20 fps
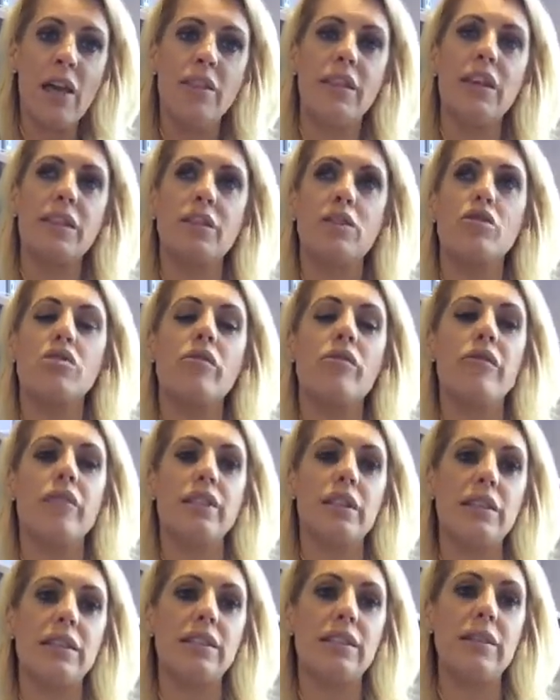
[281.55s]
This is something
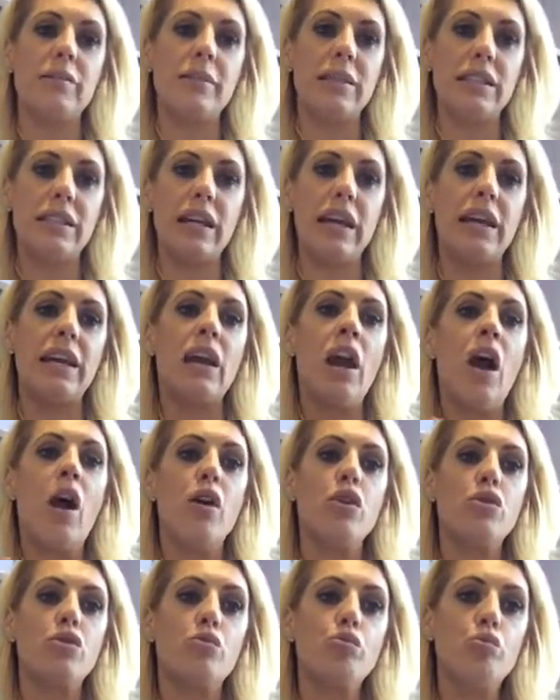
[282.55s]
that CBT
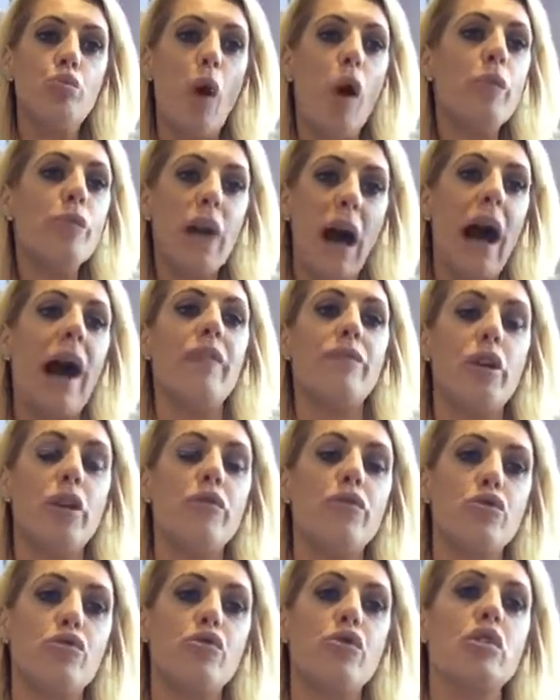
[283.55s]
won't have
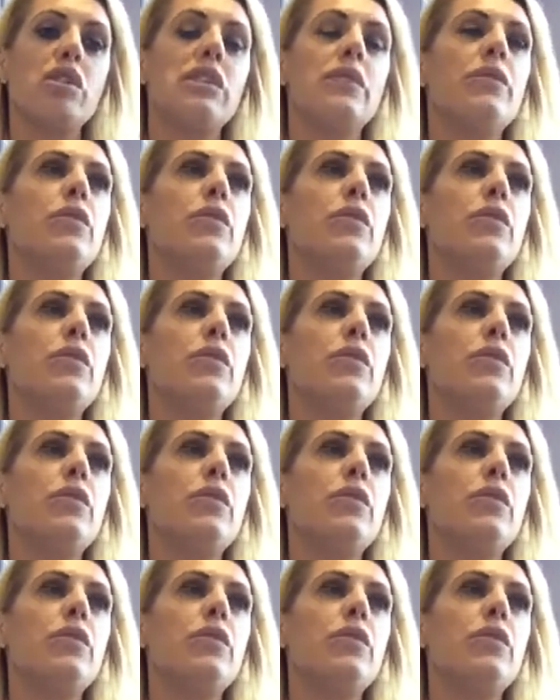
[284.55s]
over drugs.